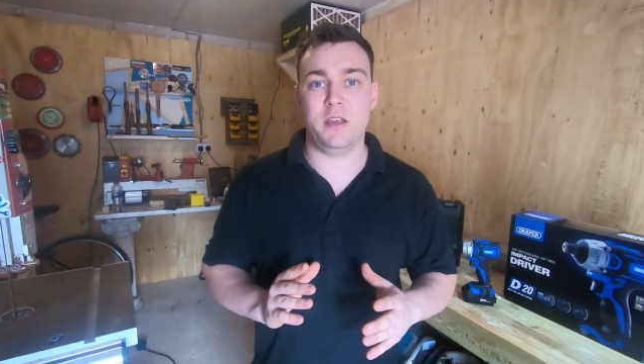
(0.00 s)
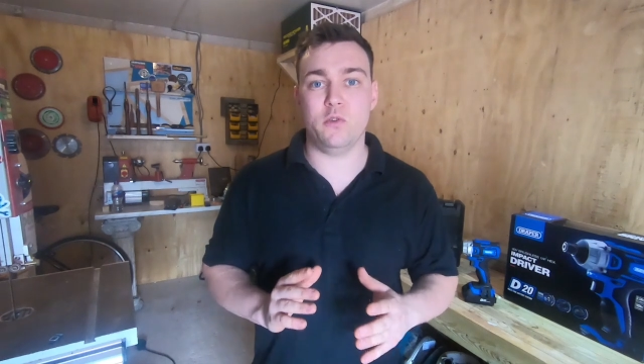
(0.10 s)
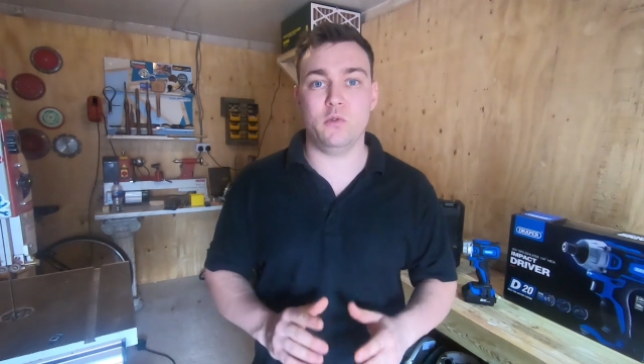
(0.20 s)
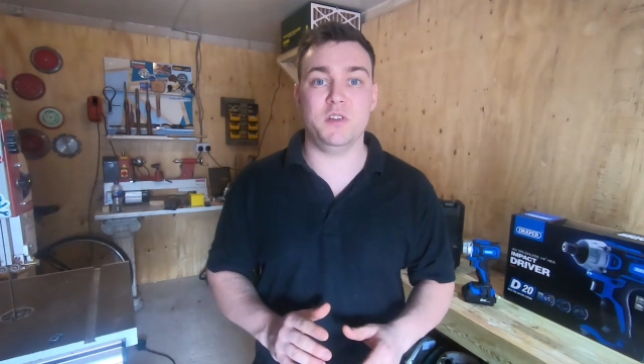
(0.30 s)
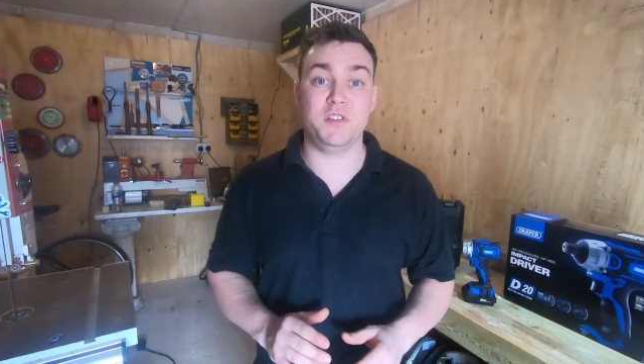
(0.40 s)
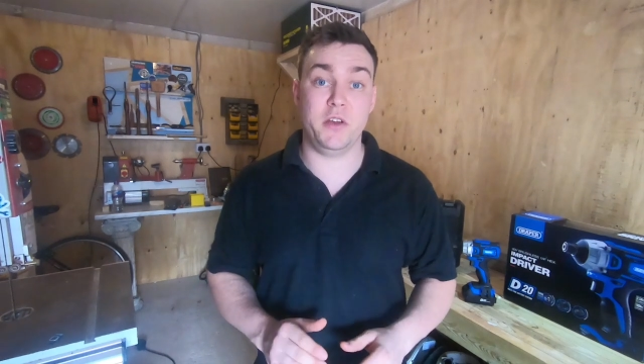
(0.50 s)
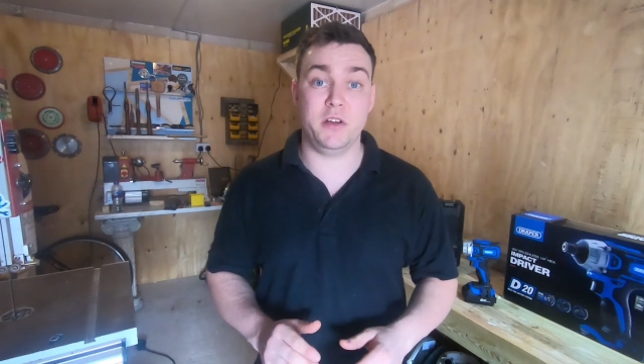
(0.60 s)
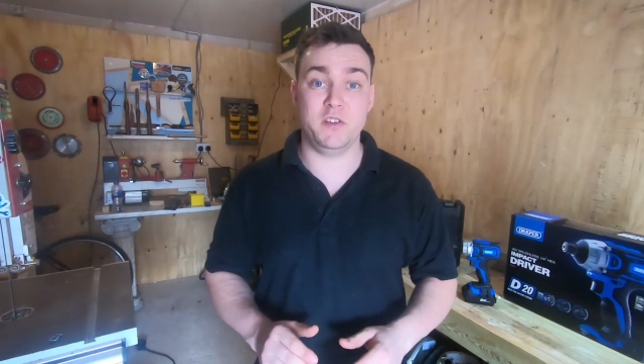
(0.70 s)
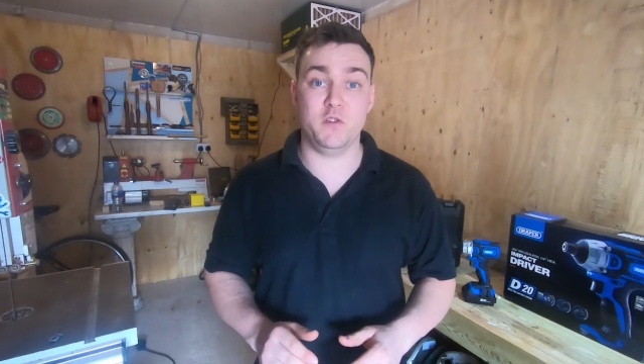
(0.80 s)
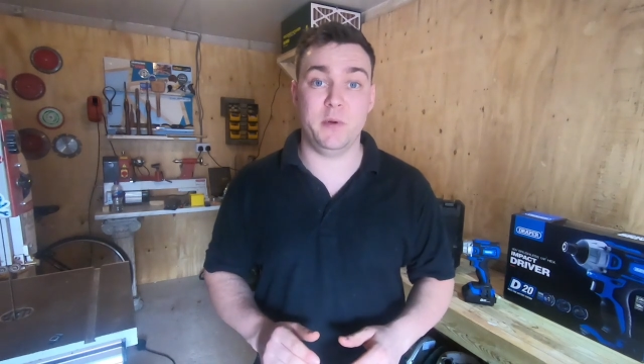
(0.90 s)
cordless
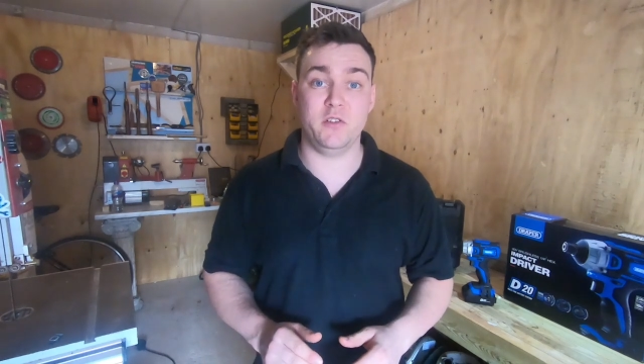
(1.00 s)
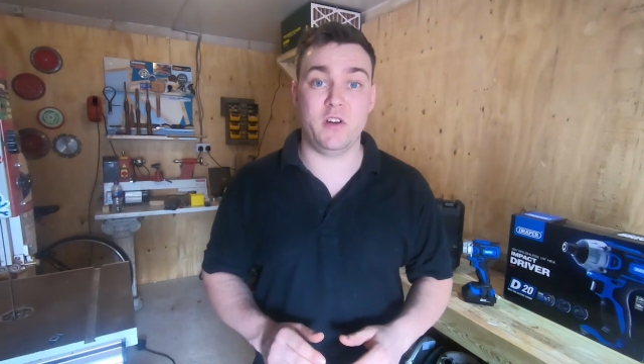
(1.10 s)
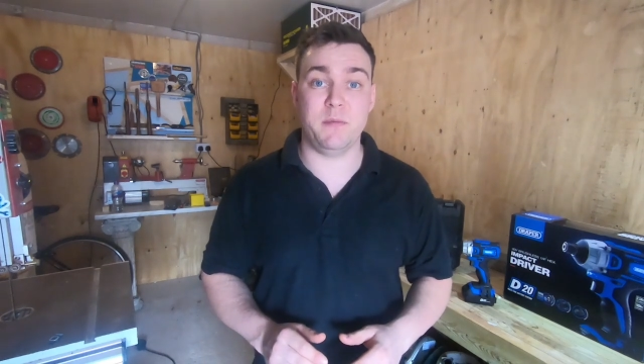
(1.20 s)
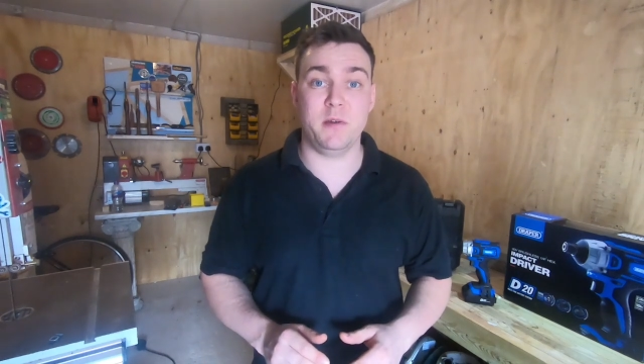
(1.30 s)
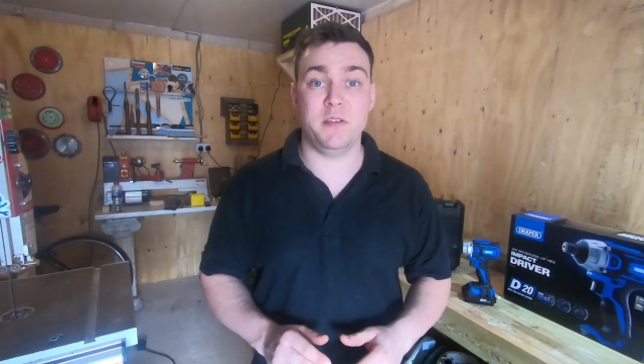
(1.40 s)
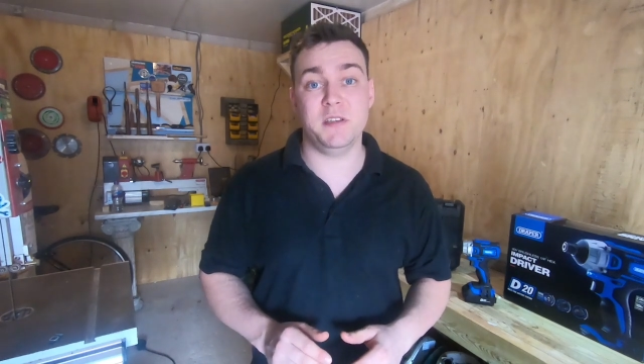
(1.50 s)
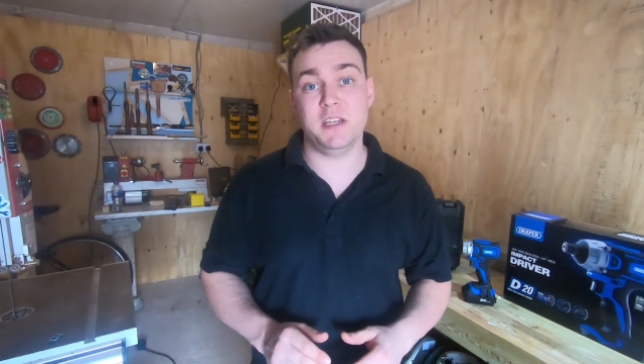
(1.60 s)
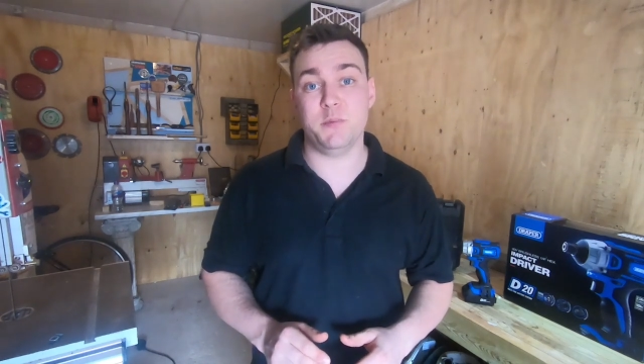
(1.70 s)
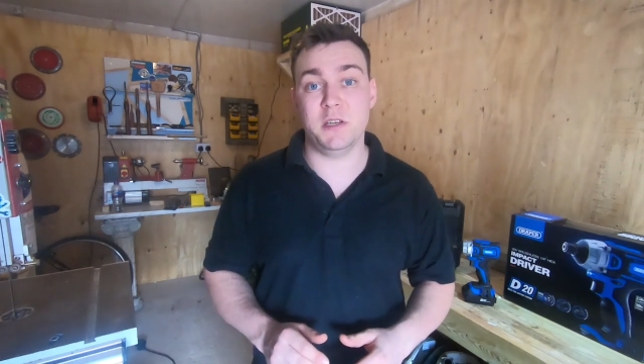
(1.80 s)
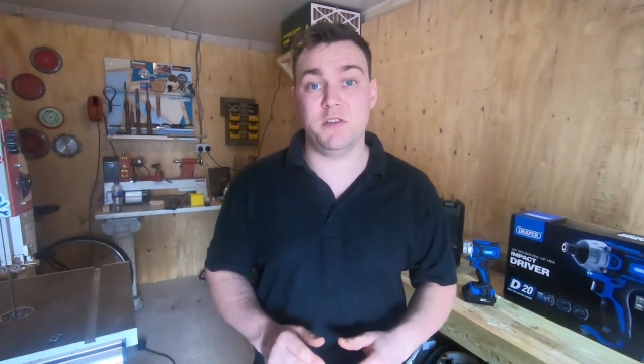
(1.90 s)
circular saw by Draper in the
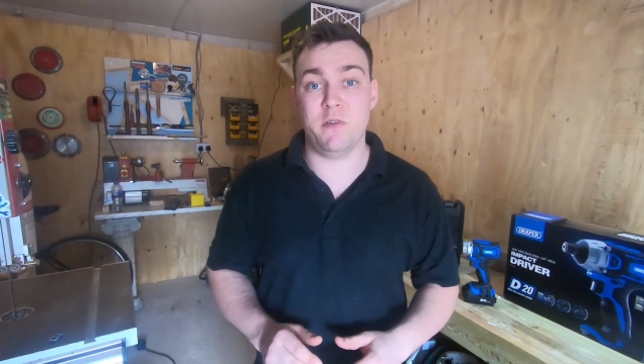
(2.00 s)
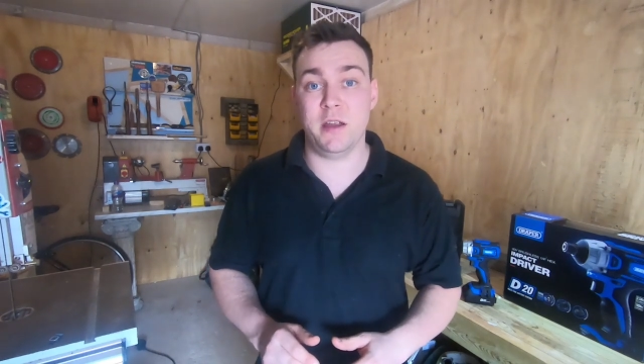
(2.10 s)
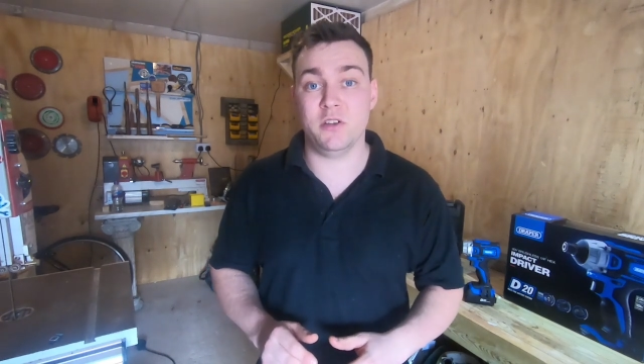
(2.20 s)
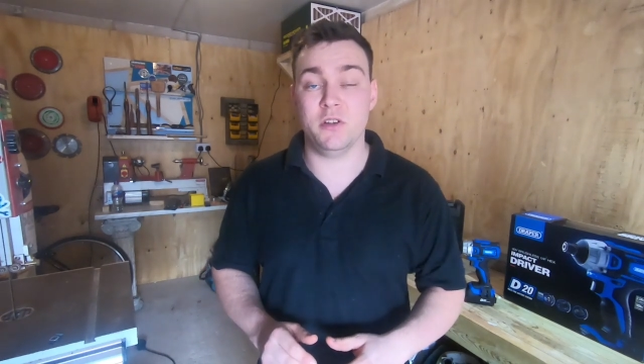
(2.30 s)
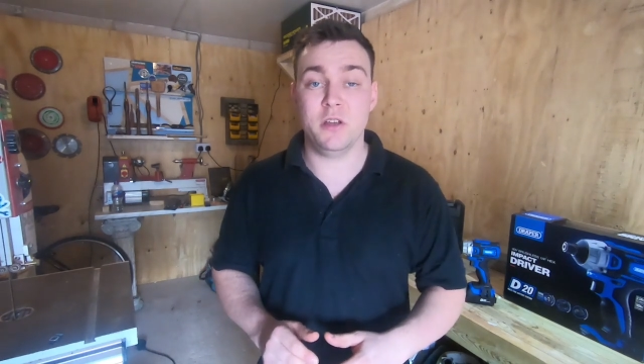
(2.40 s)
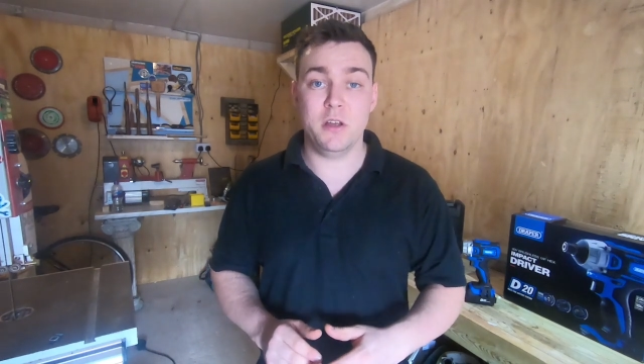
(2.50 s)
D20 range,